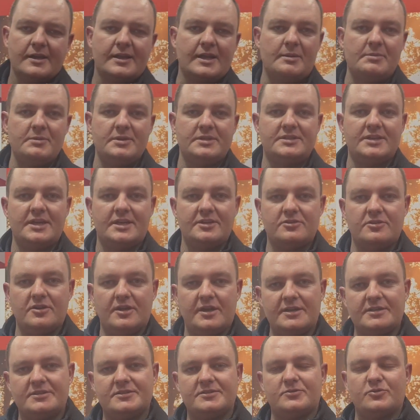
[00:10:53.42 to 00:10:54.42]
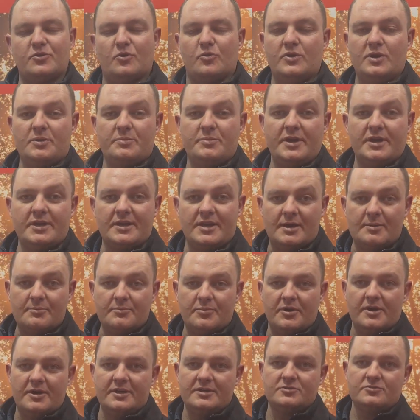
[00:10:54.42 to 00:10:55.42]
come and chat to us. We'll be at
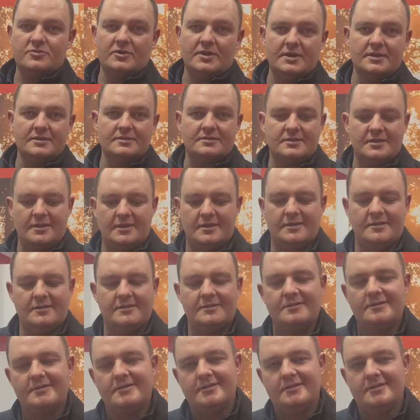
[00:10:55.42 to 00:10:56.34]
Nampo as well, so